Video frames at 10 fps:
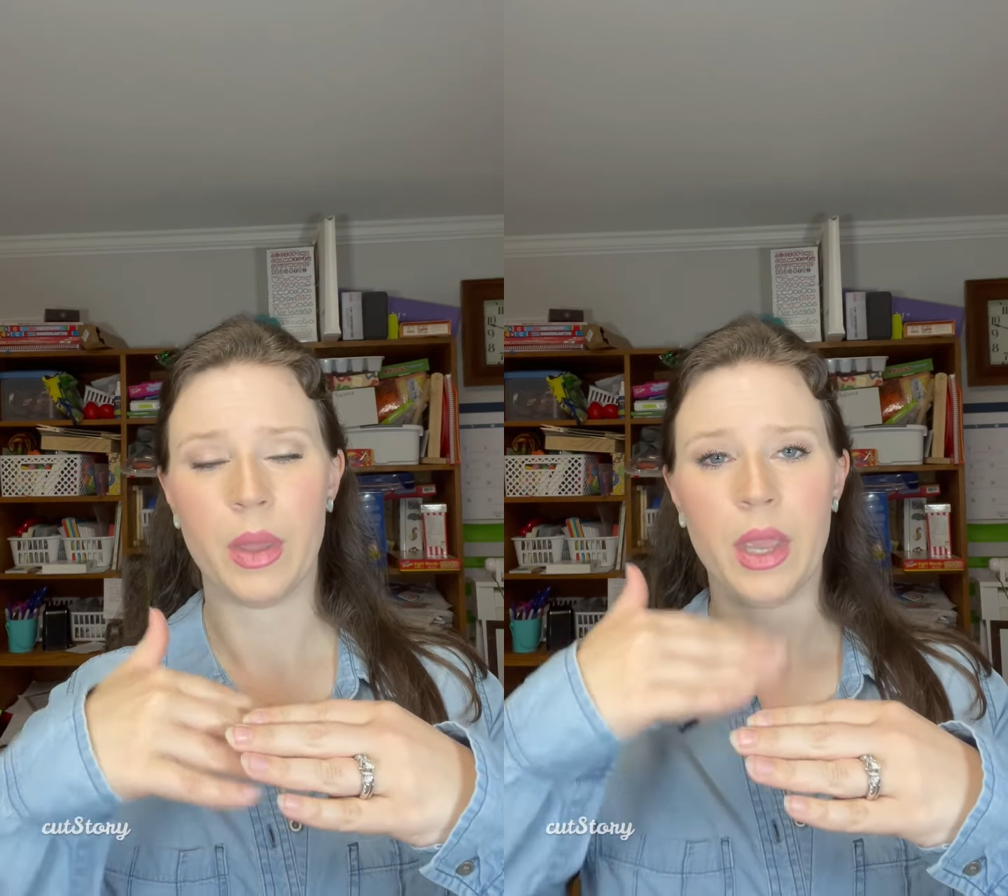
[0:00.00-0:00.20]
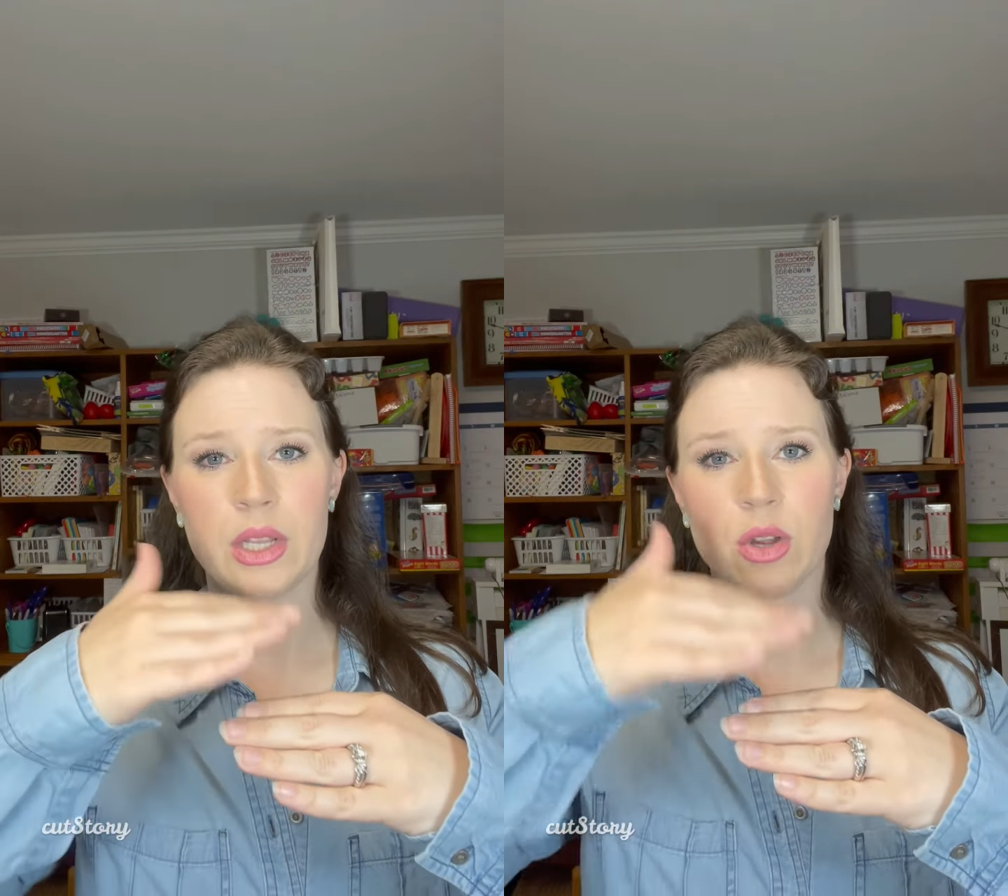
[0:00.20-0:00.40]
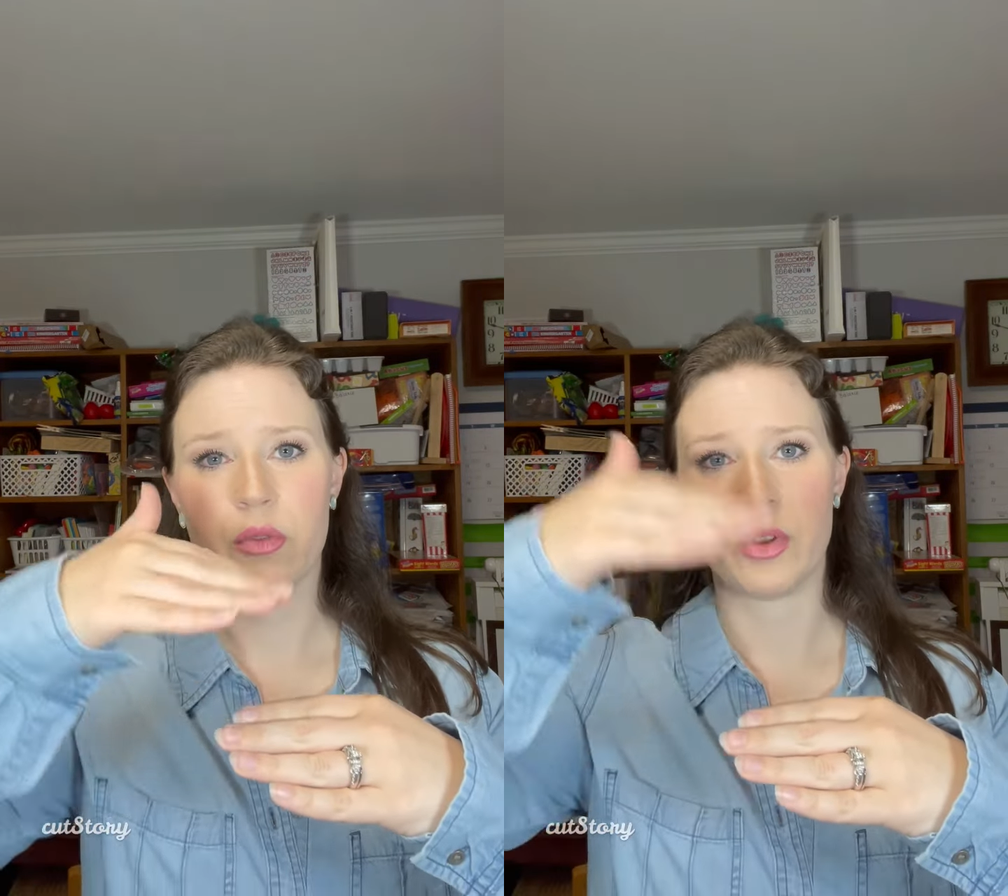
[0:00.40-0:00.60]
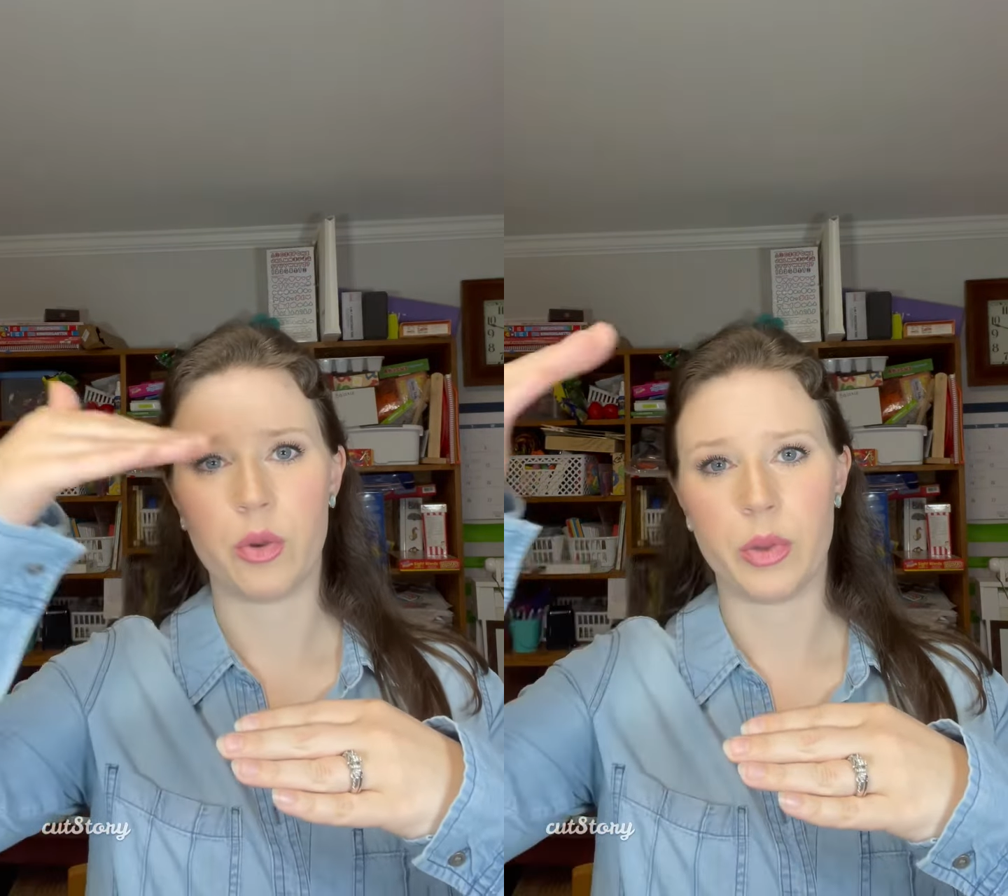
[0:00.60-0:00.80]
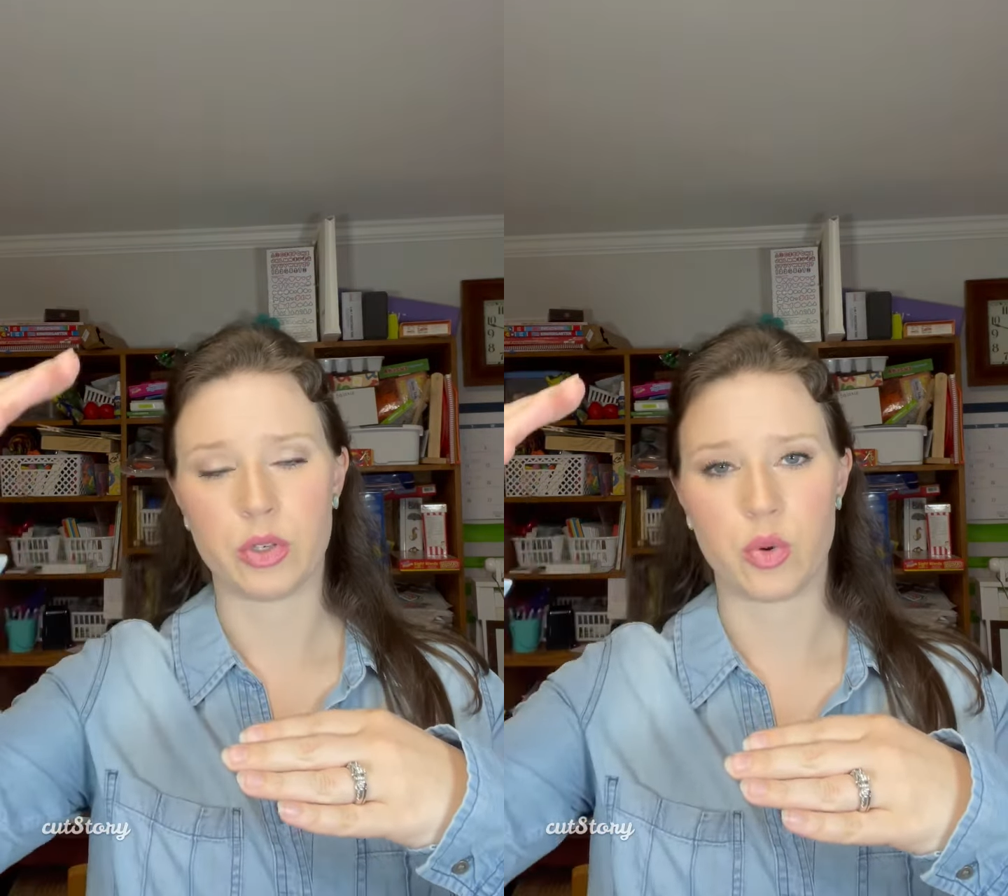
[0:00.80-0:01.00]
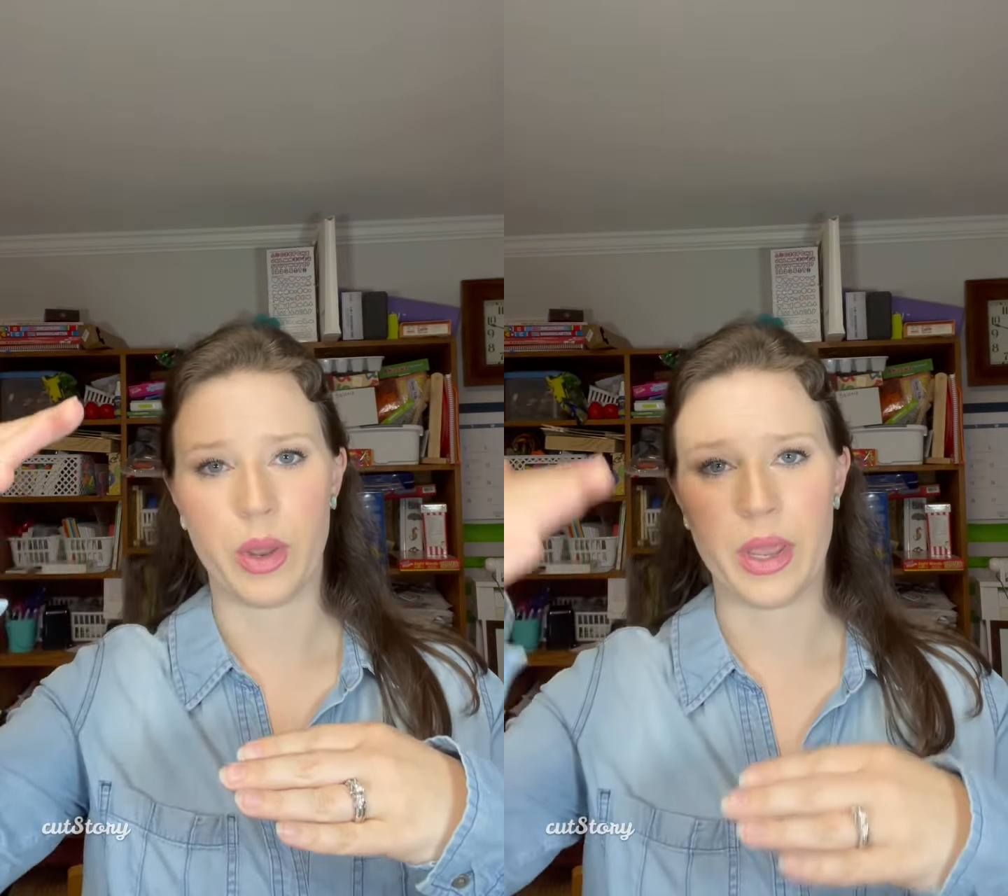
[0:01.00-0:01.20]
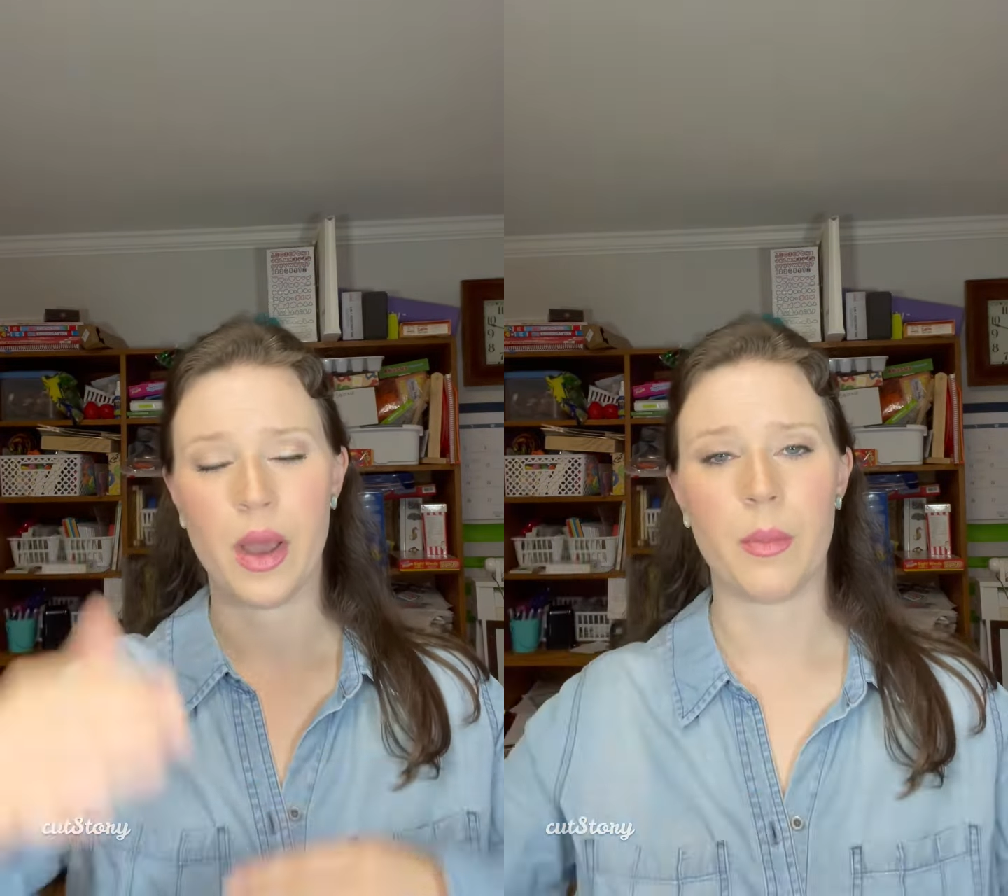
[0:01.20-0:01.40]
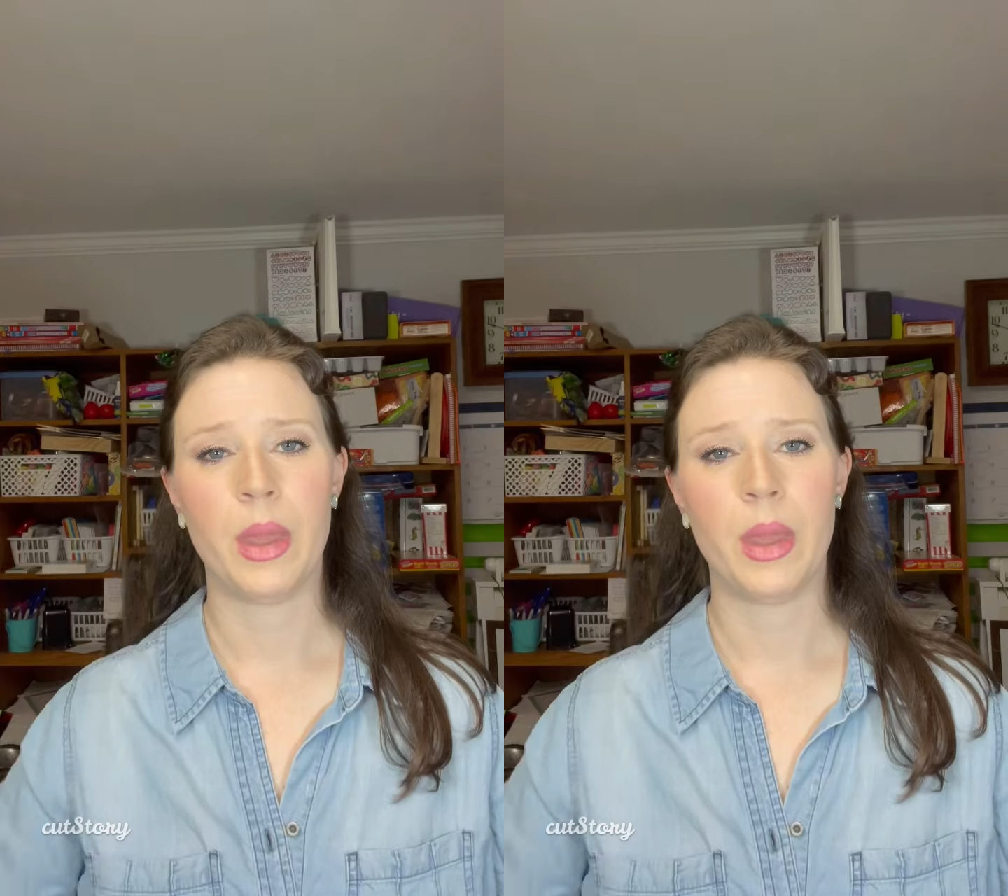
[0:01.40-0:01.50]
it's hard for you to build your way up.